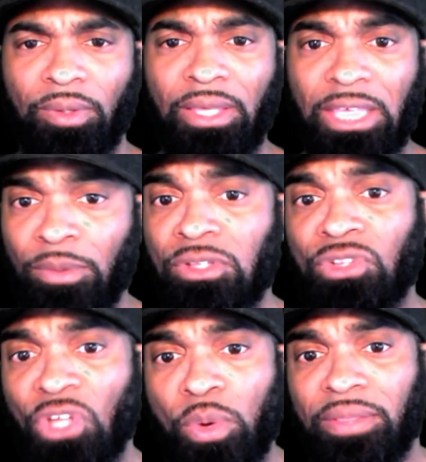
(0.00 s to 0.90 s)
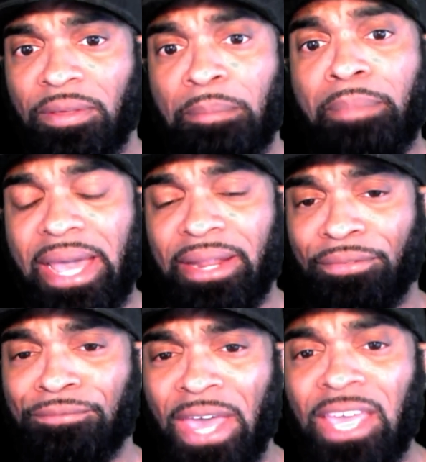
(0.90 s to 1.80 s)
He was doing the man a
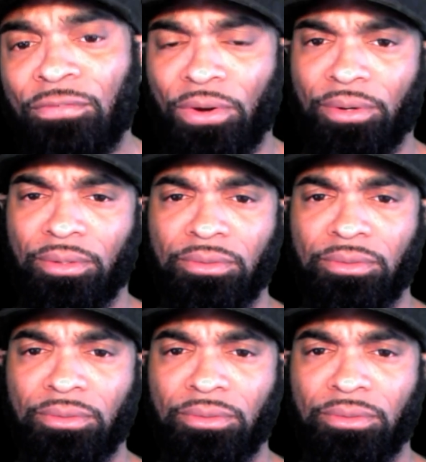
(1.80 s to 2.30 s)
favor.